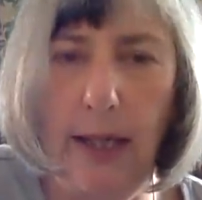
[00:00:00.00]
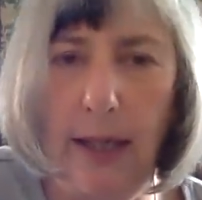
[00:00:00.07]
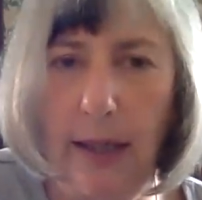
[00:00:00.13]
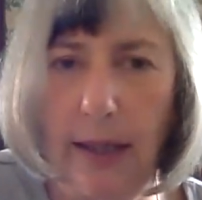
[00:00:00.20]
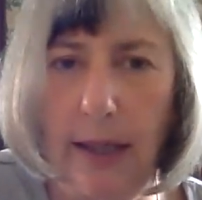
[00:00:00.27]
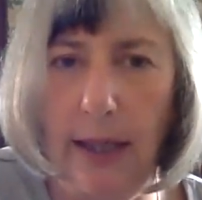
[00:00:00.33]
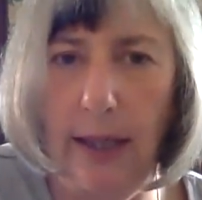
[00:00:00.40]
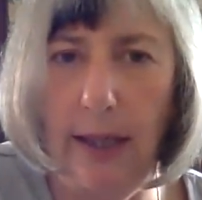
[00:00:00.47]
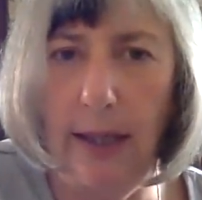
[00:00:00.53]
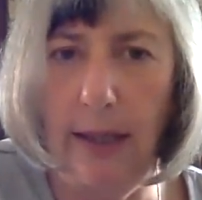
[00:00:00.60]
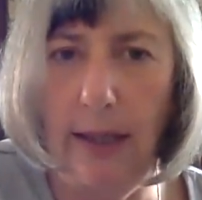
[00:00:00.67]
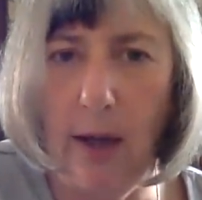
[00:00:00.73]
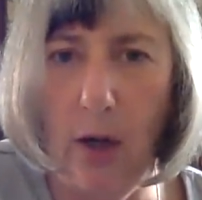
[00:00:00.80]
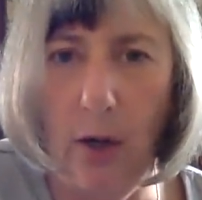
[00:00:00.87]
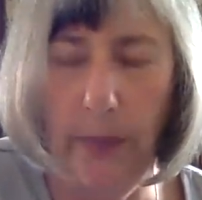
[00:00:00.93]
in the
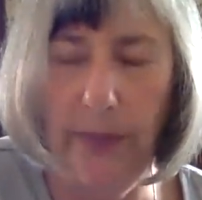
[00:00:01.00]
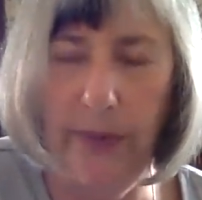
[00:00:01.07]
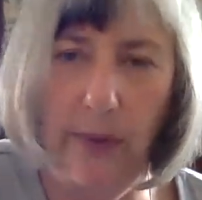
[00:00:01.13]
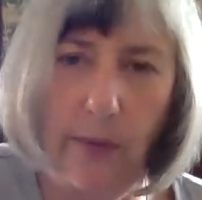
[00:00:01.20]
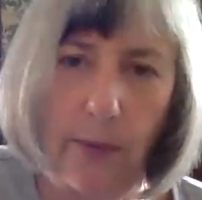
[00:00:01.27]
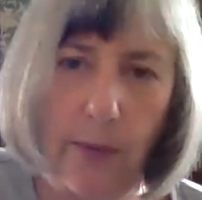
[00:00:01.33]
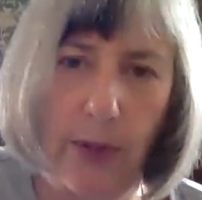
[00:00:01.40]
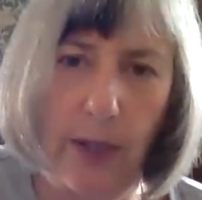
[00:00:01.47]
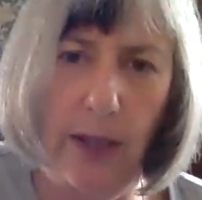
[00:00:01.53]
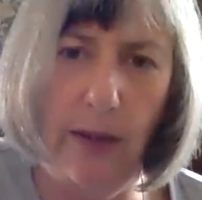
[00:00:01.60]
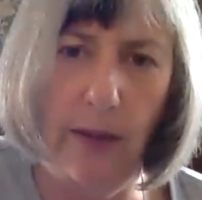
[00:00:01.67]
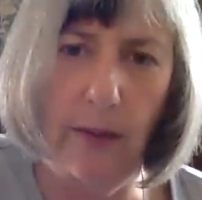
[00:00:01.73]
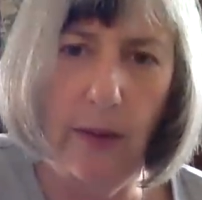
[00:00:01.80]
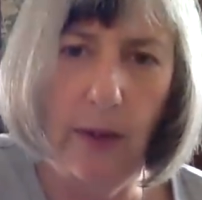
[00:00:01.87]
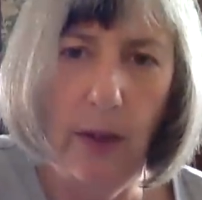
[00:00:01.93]
hopes and
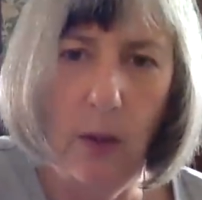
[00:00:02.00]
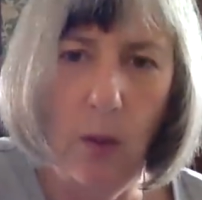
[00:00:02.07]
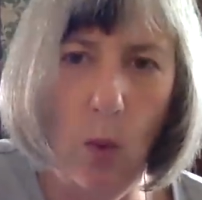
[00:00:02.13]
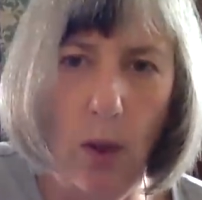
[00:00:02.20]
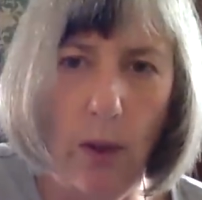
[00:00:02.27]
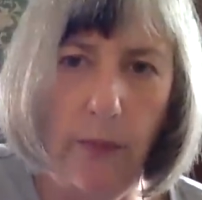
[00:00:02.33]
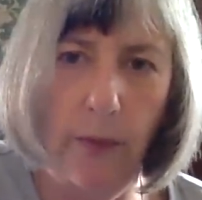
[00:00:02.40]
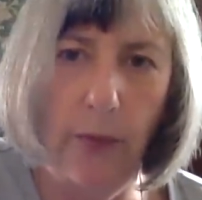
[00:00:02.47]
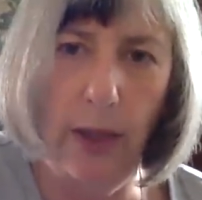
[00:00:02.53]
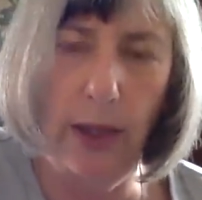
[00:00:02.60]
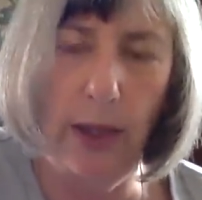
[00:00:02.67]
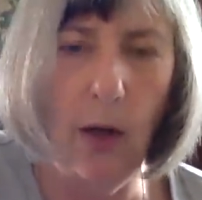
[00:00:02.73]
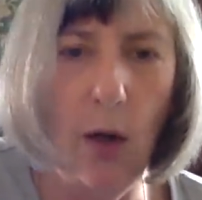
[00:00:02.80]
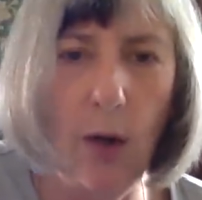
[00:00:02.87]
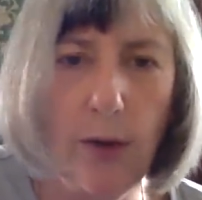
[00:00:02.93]
fears, what have we
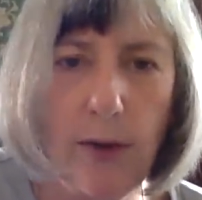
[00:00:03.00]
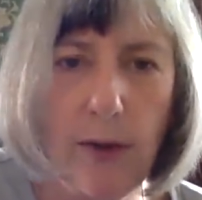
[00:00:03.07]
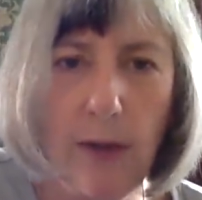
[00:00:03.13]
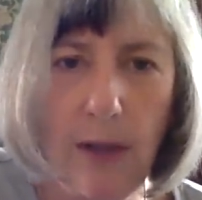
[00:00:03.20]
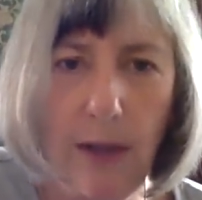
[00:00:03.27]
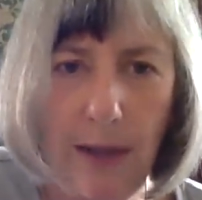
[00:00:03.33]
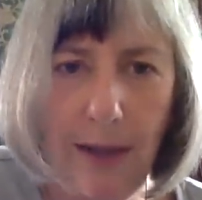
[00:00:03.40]
lost?